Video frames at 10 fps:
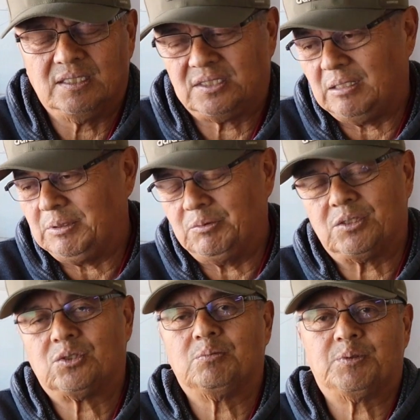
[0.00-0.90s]
And same thing
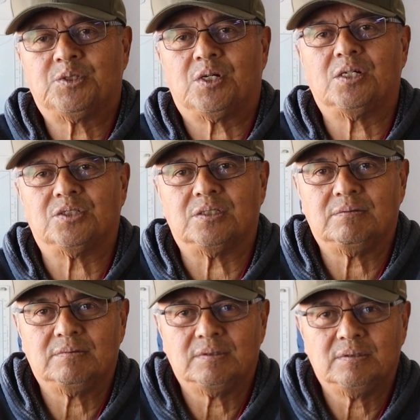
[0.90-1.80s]
with a supercharger,
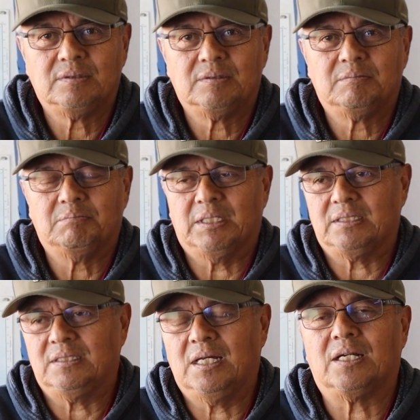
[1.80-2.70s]

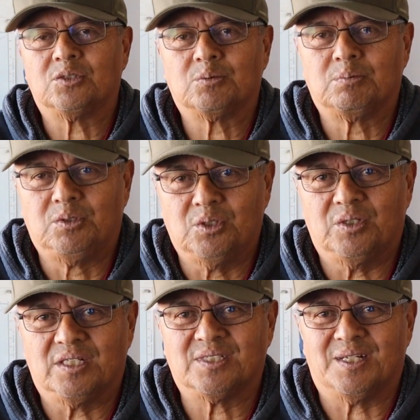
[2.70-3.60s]
but not as
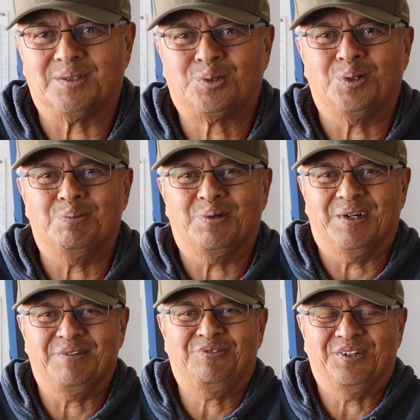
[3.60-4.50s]
good as a
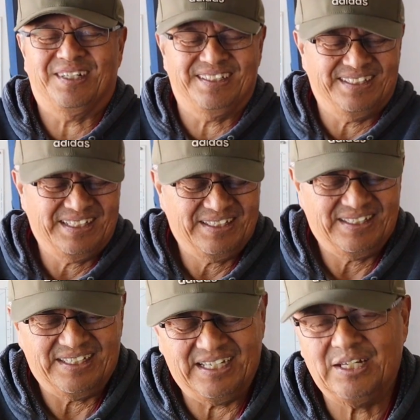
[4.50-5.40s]
turbo, I feel.
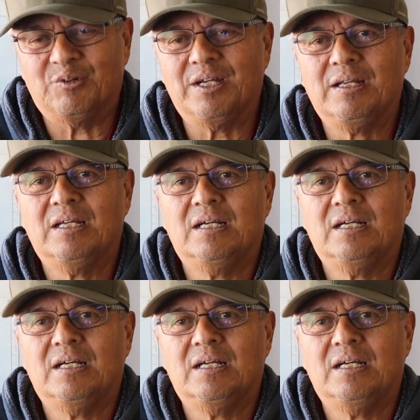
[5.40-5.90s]
Anyway,